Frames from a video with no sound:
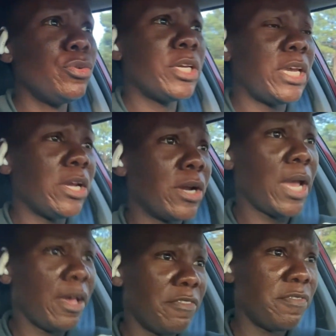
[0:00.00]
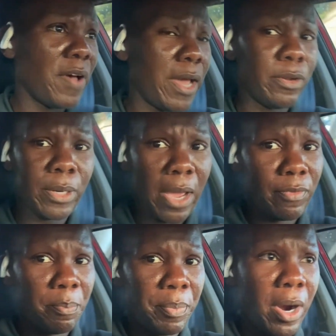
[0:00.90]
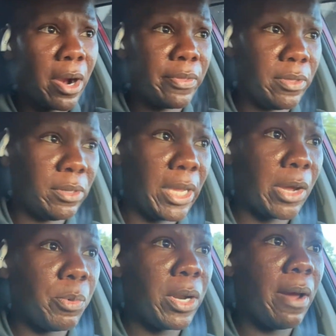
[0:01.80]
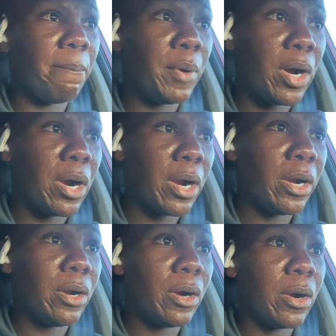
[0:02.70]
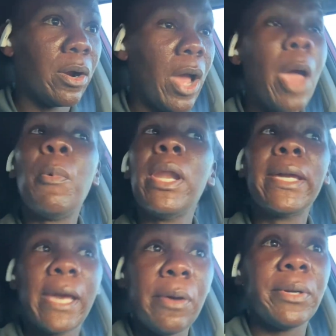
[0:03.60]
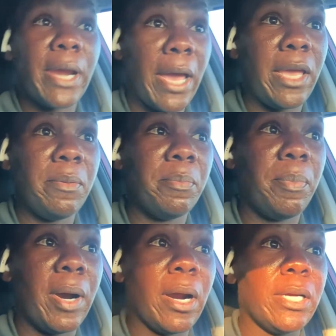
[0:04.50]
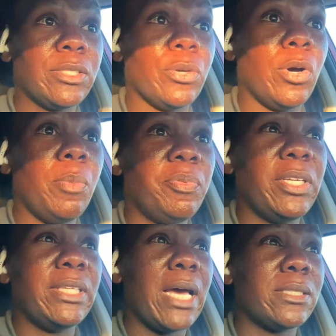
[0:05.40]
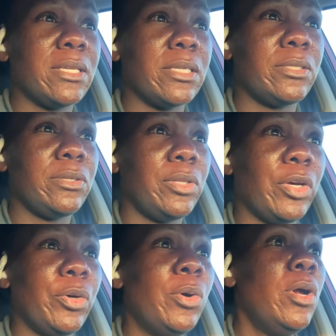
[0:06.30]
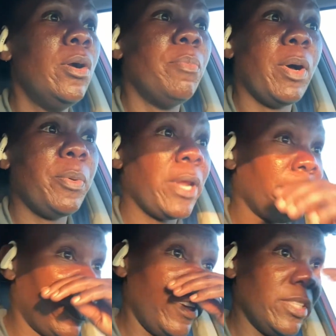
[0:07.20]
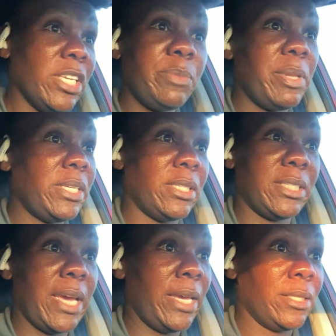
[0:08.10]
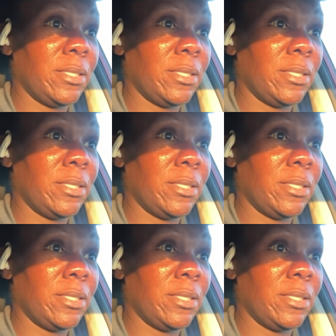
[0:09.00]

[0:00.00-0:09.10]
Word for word: care if I don't have a bar though. Like I want a bar. I want counter height bars. So hopefully that's not too low. But whatever. This place is nice.